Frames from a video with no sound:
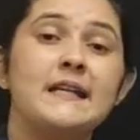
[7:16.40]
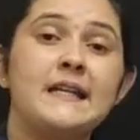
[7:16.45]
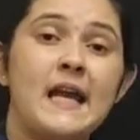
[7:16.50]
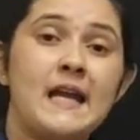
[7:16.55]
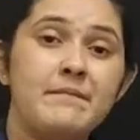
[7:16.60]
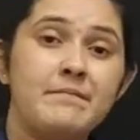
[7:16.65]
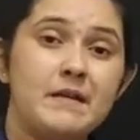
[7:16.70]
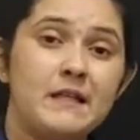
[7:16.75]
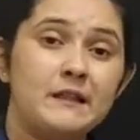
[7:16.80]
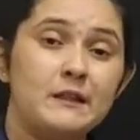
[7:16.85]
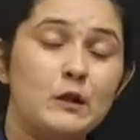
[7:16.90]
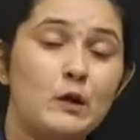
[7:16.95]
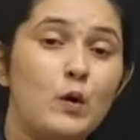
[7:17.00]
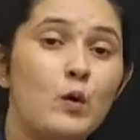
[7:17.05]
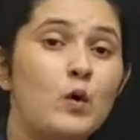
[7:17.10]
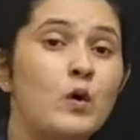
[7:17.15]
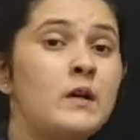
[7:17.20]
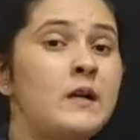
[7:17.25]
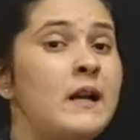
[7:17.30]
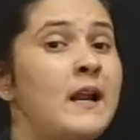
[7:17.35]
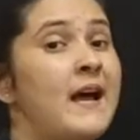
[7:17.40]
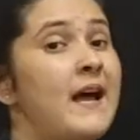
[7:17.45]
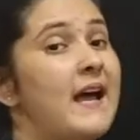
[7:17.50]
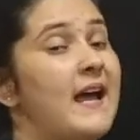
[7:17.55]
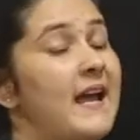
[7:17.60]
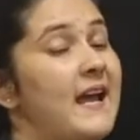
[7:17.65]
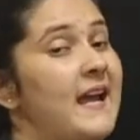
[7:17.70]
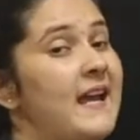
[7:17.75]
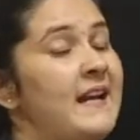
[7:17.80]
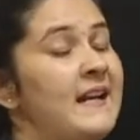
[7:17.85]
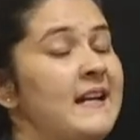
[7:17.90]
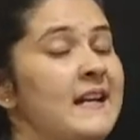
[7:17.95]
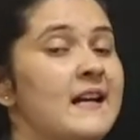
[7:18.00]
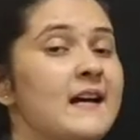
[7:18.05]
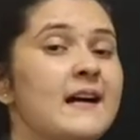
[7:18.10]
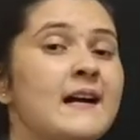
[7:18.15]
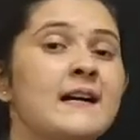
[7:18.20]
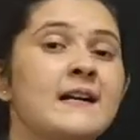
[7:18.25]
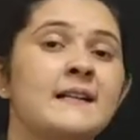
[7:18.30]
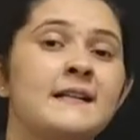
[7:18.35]
can be thrown in
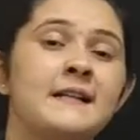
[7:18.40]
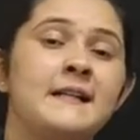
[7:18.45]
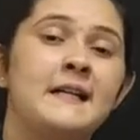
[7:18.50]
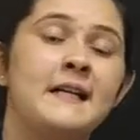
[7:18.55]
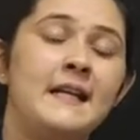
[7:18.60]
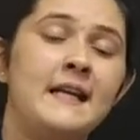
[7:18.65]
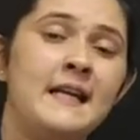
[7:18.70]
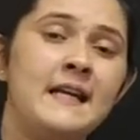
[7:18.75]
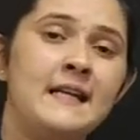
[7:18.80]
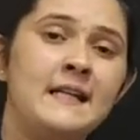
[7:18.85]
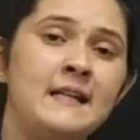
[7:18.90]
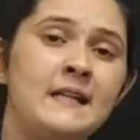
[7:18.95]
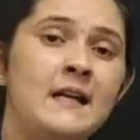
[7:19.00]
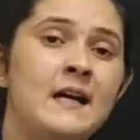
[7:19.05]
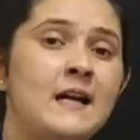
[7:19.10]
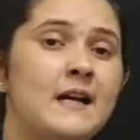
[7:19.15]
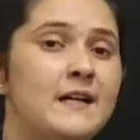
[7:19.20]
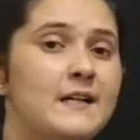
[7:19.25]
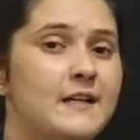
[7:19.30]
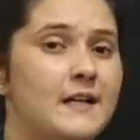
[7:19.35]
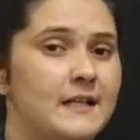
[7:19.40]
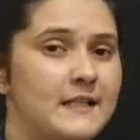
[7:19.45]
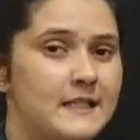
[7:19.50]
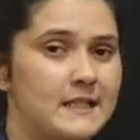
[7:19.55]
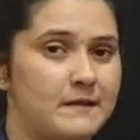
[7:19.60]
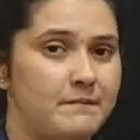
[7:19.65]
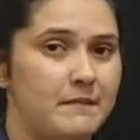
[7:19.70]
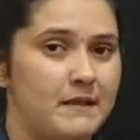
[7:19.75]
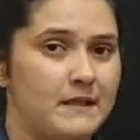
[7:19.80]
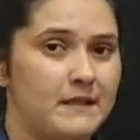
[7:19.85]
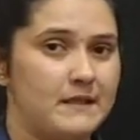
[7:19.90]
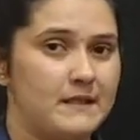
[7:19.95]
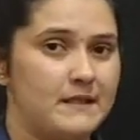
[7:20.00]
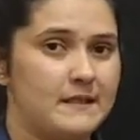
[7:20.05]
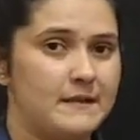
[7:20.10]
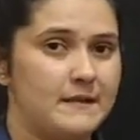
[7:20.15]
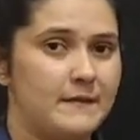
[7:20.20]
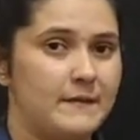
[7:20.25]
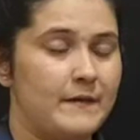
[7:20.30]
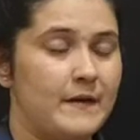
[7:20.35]
green dustbins.
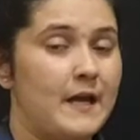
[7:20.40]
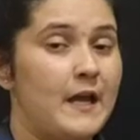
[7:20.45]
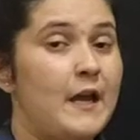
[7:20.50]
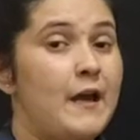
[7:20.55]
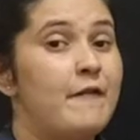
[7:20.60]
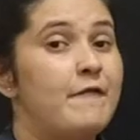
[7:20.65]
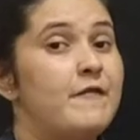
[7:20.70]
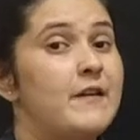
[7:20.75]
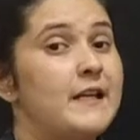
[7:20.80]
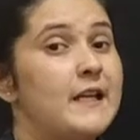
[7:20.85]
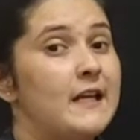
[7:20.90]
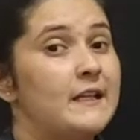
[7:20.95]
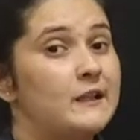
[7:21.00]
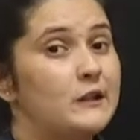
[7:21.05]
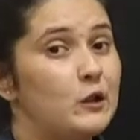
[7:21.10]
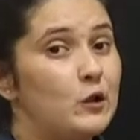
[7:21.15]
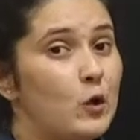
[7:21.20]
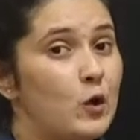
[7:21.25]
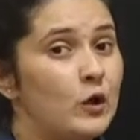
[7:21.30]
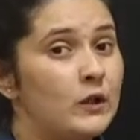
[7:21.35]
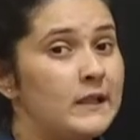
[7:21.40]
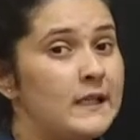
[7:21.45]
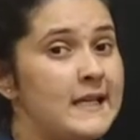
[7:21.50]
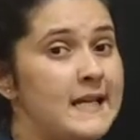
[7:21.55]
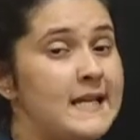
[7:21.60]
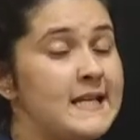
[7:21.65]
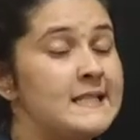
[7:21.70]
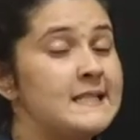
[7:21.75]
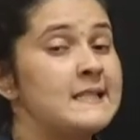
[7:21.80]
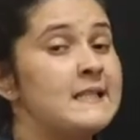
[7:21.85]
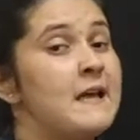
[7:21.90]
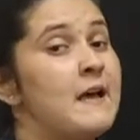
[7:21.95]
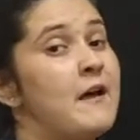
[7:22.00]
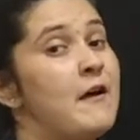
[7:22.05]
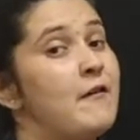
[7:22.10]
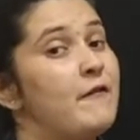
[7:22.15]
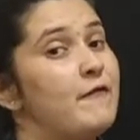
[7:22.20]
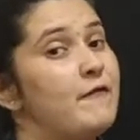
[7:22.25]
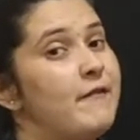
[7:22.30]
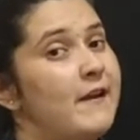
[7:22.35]
We can throw these
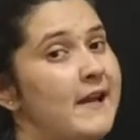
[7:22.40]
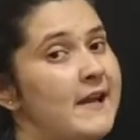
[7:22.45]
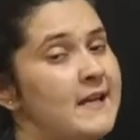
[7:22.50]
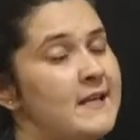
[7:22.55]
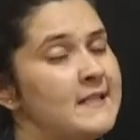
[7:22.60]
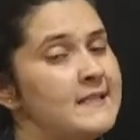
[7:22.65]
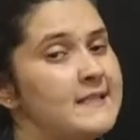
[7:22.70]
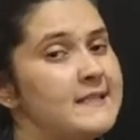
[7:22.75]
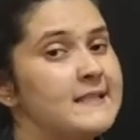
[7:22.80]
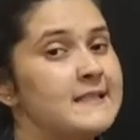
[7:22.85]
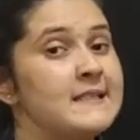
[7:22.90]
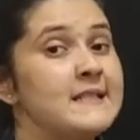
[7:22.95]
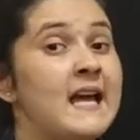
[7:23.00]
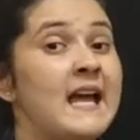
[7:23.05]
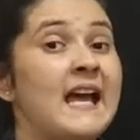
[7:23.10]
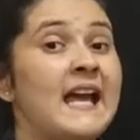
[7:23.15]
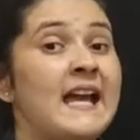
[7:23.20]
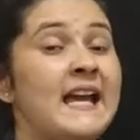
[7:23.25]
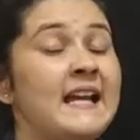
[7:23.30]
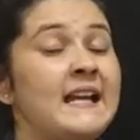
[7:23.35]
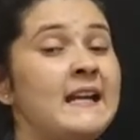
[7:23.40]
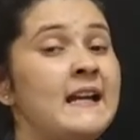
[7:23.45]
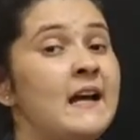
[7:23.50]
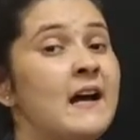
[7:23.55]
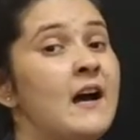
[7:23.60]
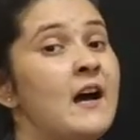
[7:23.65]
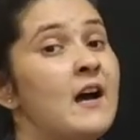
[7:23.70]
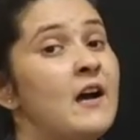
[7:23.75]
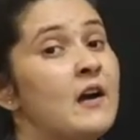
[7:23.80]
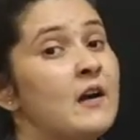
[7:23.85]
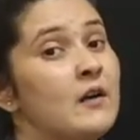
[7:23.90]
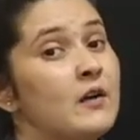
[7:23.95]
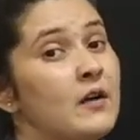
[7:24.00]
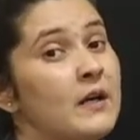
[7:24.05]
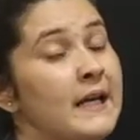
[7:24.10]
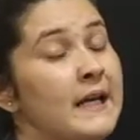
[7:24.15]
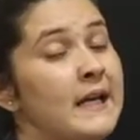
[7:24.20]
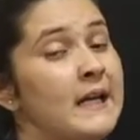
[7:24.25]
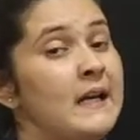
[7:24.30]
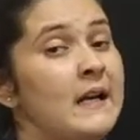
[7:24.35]
waste in
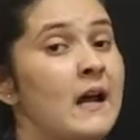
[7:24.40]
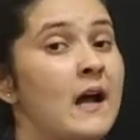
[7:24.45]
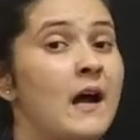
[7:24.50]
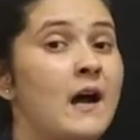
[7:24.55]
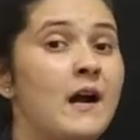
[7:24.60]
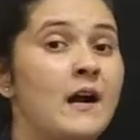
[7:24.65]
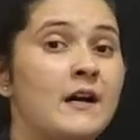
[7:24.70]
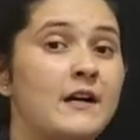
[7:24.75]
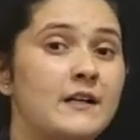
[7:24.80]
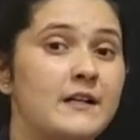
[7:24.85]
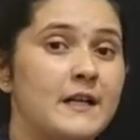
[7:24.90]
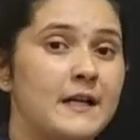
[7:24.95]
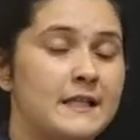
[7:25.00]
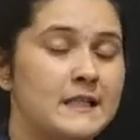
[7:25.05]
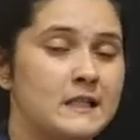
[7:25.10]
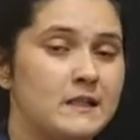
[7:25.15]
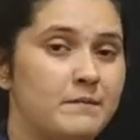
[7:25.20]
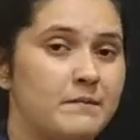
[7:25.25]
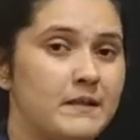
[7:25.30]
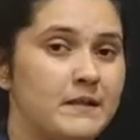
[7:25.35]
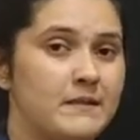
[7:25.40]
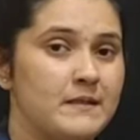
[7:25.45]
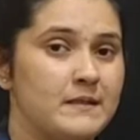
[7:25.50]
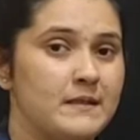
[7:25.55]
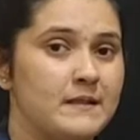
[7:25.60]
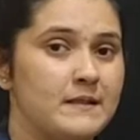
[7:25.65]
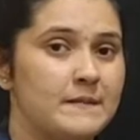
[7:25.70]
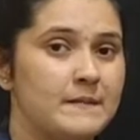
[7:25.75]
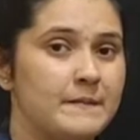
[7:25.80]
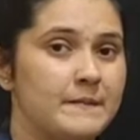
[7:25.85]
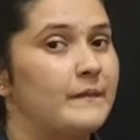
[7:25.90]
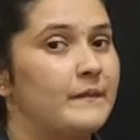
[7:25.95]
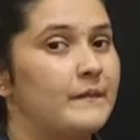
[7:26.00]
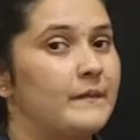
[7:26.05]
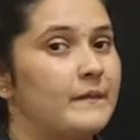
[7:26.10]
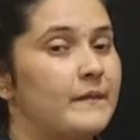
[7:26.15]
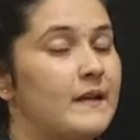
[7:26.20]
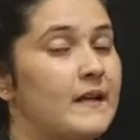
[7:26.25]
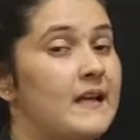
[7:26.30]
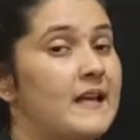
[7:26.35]
green dustbins.
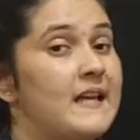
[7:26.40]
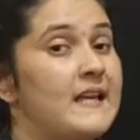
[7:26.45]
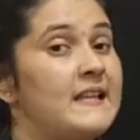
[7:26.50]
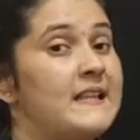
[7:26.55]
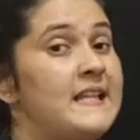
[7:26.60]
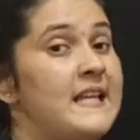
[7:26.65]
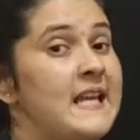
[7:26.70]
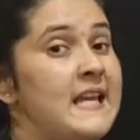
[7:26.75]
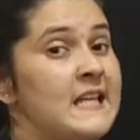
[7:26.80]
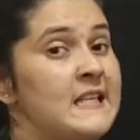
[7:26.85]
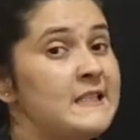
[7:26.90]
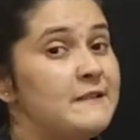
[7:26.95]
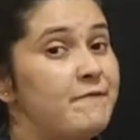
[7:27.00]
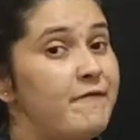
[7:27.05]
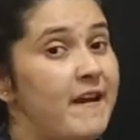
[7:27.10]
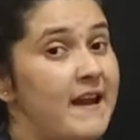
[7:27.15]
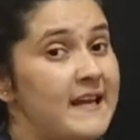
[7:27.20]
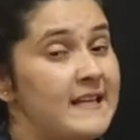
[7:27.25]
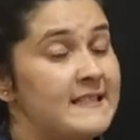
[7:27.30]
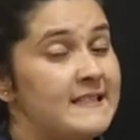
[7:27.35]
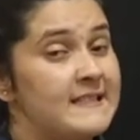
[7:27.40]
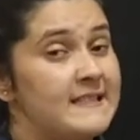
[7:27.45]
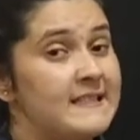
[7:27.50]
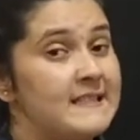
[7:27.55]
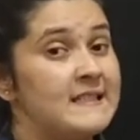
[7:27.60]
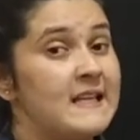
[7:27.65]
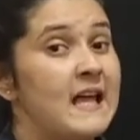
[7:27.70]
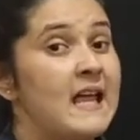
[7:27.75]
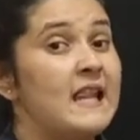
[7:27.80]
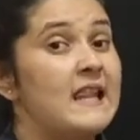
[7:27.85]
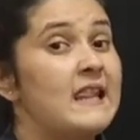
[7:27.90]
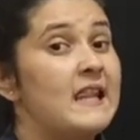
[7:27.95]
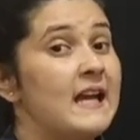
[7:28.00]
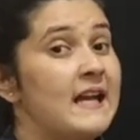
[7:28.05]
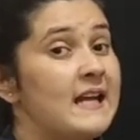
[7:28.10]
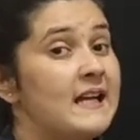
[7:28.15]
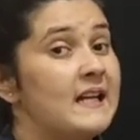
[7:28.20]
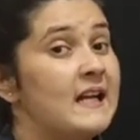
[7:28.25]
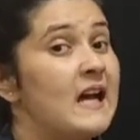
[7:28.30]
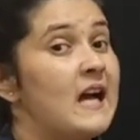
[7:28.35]
These waste
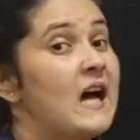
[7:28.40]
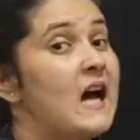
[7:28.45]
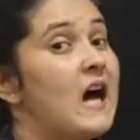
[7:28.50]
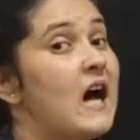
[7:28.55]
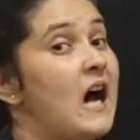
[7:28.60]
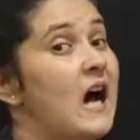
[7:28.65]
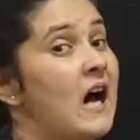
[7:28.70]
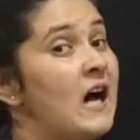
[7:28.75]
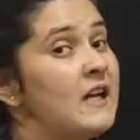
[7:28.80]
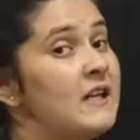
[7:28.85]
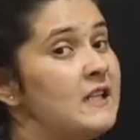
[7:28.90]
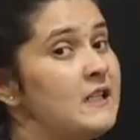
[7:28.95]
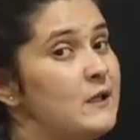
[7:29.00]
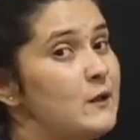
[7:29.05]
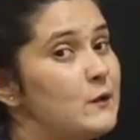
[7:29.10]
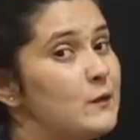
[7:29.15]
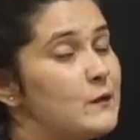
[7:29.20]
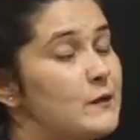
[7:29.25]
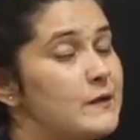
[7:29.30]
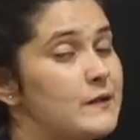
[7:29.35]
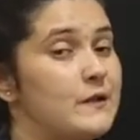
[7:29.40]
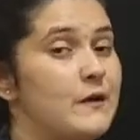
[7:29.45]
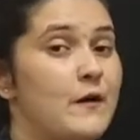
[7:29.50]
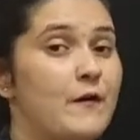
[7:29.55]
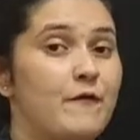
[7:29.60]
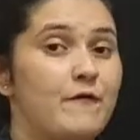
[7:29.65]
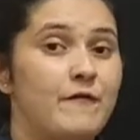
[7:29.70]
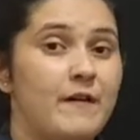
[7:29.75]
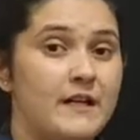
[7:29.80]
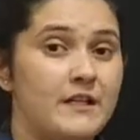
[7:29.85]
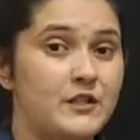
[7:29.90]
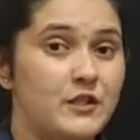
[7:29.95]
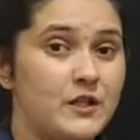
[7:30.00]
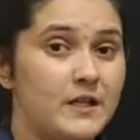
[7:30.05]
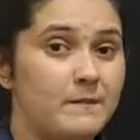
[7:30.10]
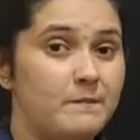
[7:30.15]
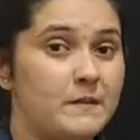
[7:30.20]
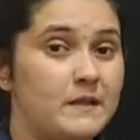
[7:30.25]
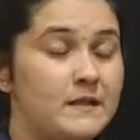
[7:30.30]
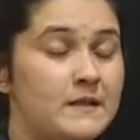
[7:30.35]
like unused
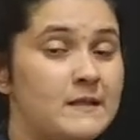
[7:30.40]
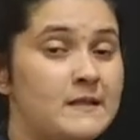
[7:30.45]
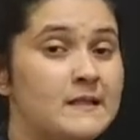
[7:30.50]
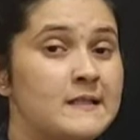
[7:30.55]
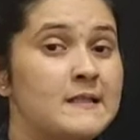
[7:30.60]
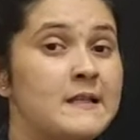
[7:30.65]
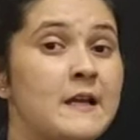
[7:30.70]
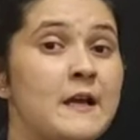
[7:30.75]
vegetable